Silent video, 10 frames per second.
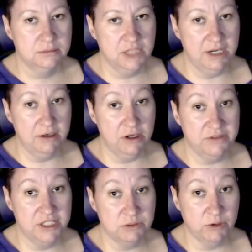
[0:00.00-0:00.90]
I don't know
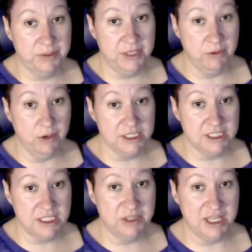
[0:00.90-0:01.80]
if this is where Pete
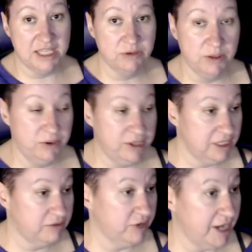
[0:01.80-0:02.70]
wants it, but that's where I'm
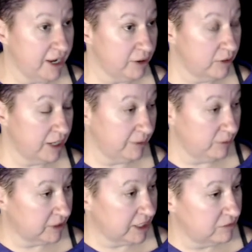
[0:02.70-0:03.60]
putting it for now. I
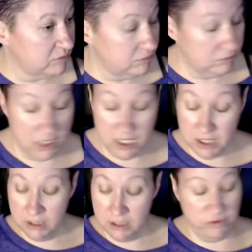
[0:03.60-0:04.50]
will get
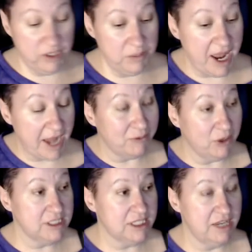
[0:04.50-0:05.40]
feedback
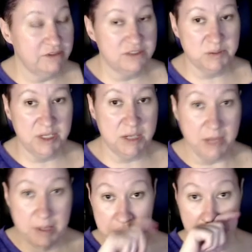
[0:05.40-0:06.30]
once I've submitted
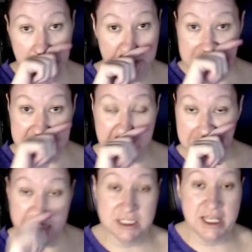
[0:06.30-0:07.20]
my build with the
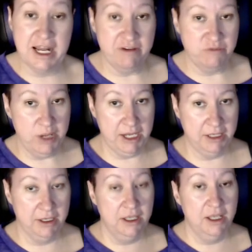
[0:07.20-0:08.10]
changes that I've
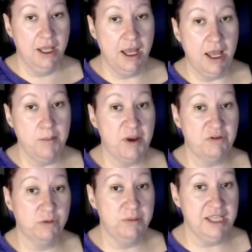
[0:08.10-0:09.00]
made.
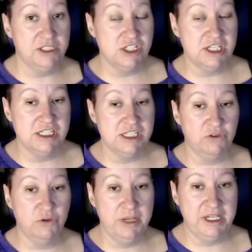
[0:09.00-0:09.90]
But for me, it's just easier
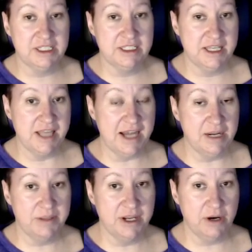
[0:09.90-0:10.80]
for me to see that
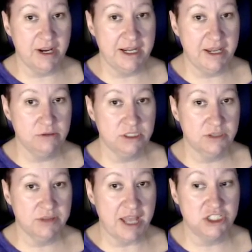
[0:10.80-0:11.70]
up there right now.
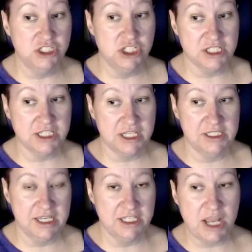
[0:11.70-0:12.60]
So that's just going to
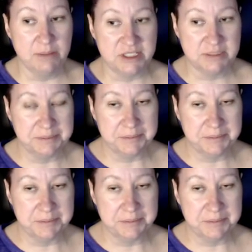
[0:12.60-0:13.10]
say gems.